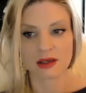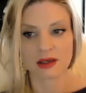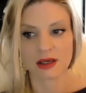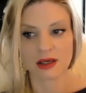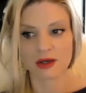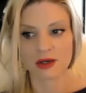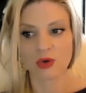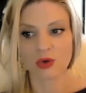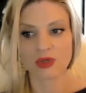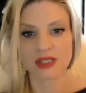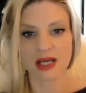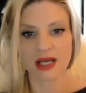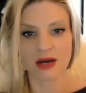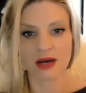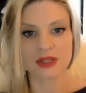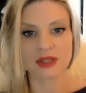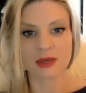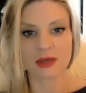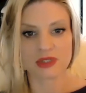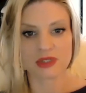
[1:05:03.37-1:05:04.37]
And no
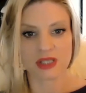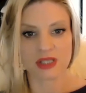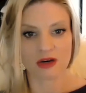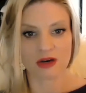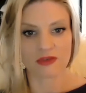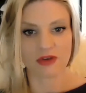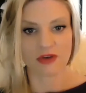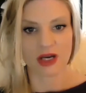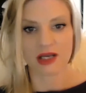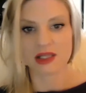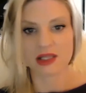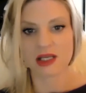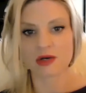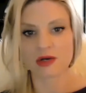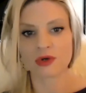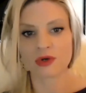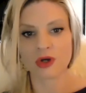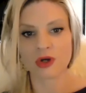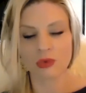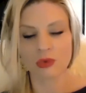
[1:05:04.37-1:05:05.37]
doubt that was terrifying. And they
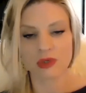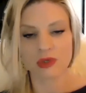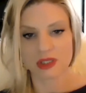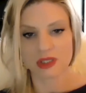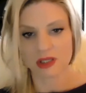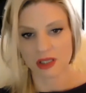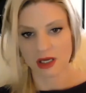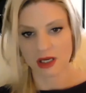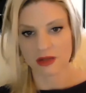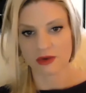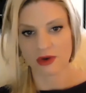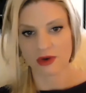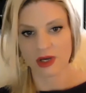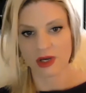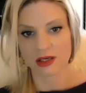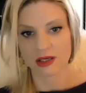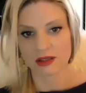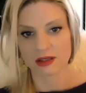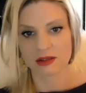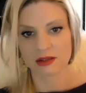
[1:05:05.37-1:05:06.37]
don't know what's on the other
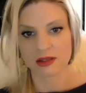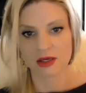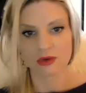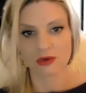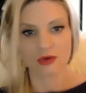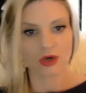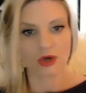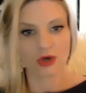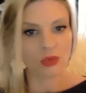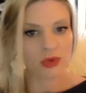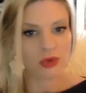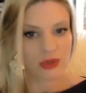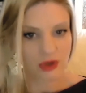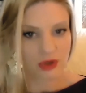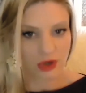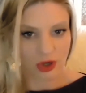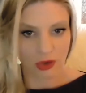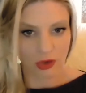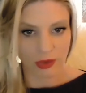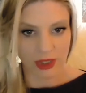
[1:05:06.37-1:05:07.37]
end. They don't know where
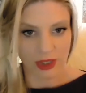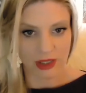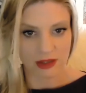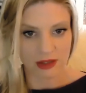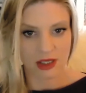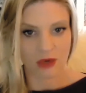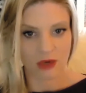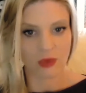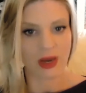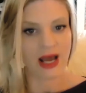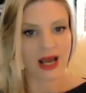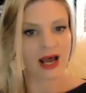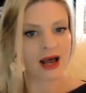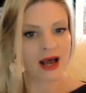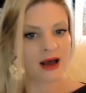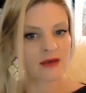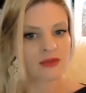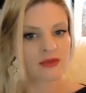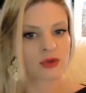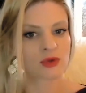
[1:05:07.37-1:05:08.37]
they're going. They don't
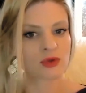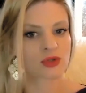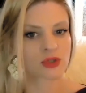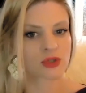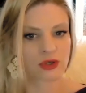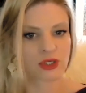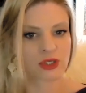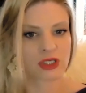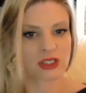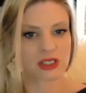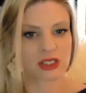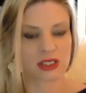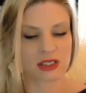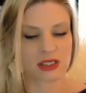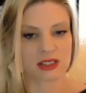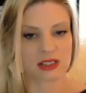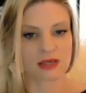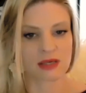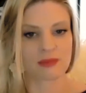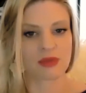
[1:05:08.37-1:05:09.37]
have those
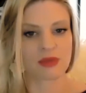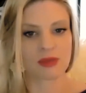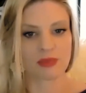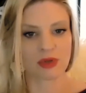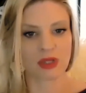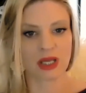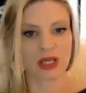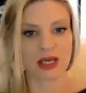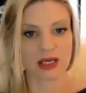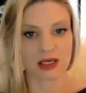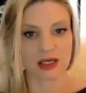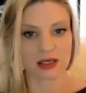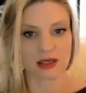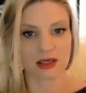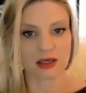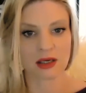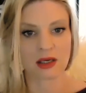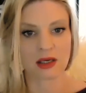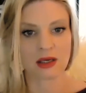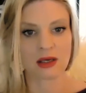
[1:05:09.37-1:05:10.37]
certainties that people like.
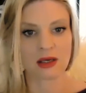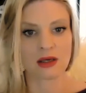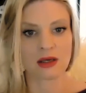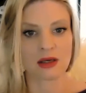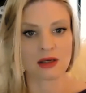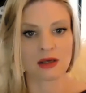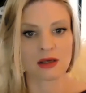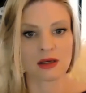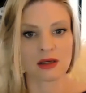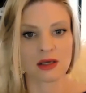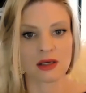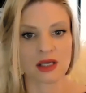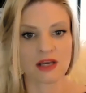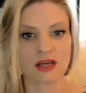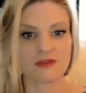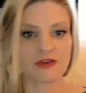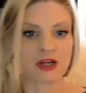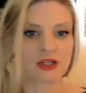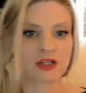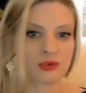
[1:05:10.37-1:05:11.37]

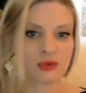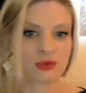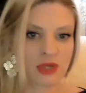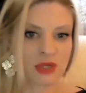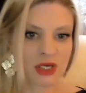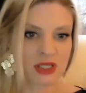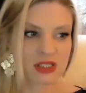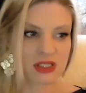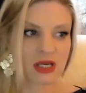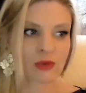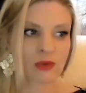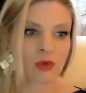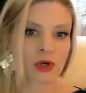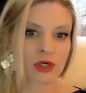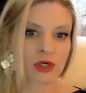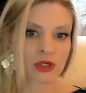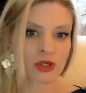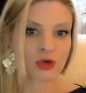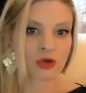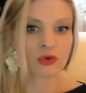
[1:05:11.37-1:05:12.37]
If I do this, I
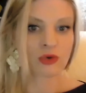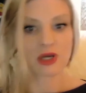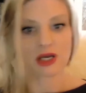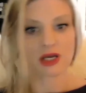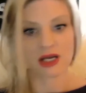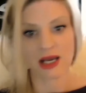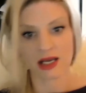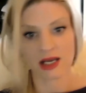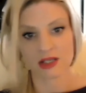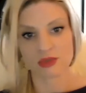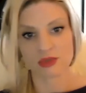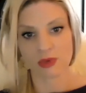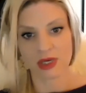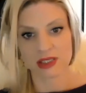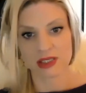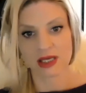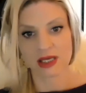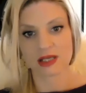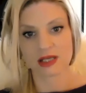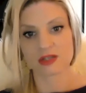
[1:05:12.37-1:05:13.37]
want to know that X,
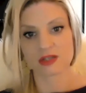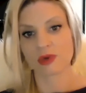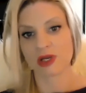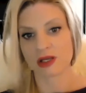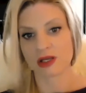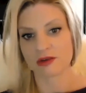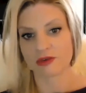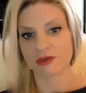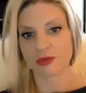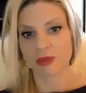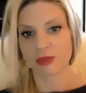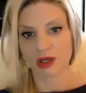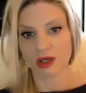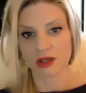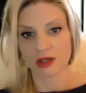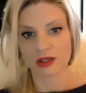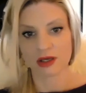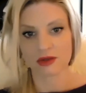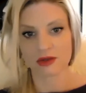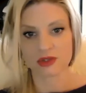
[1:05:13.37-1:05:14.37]
Y, Z is waiting for me
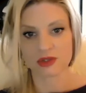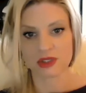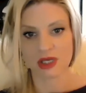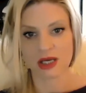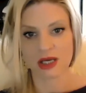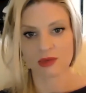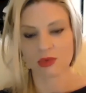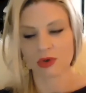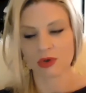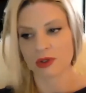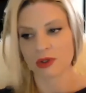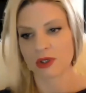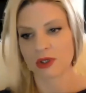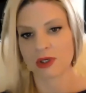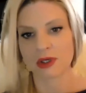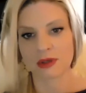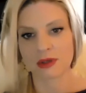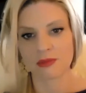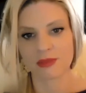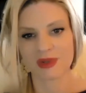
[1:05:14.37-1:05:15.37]
on the other side. Well,
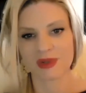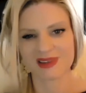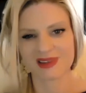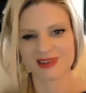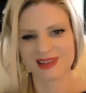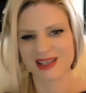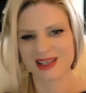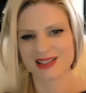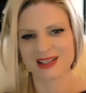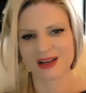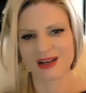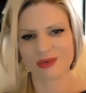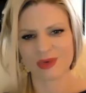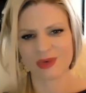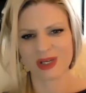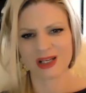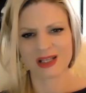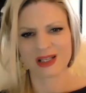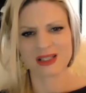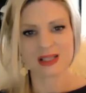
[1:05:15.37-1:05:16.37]
but that's not
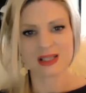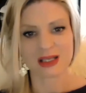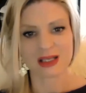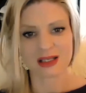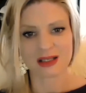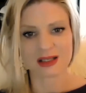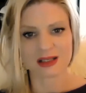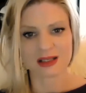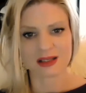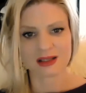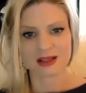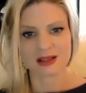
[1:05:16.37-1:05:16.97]
realistic.